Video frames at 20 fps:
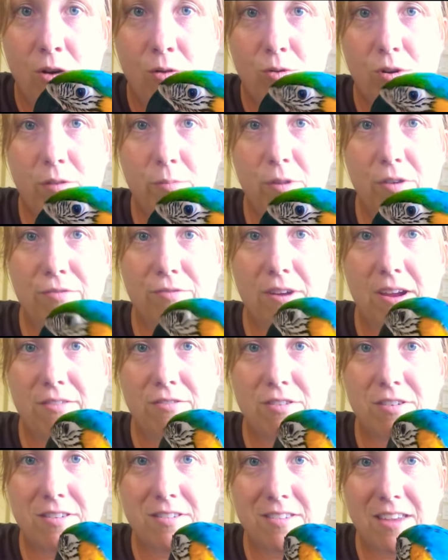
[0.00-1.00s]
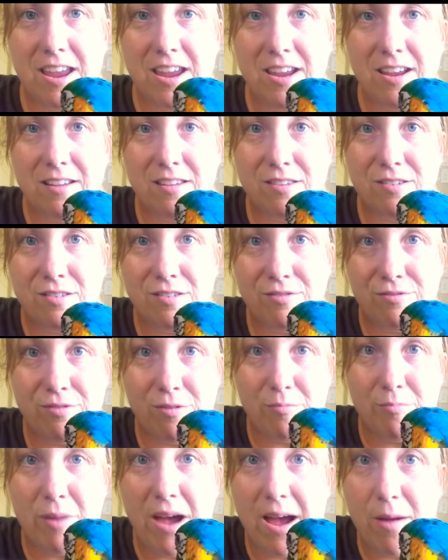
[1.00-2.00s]
One of my favorite sayings
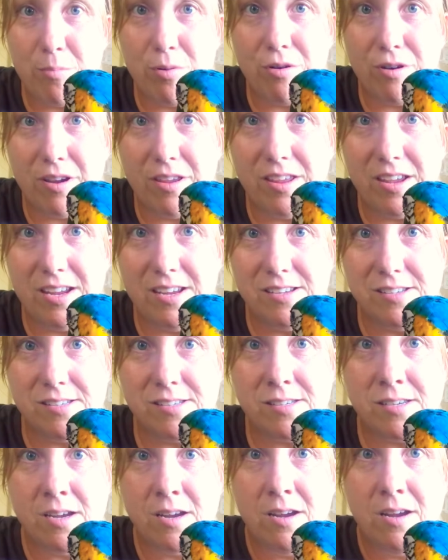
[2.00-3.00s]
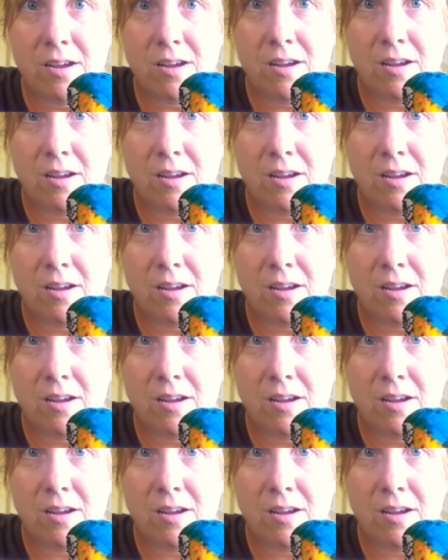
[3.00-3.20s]
from Pat Pirelli is,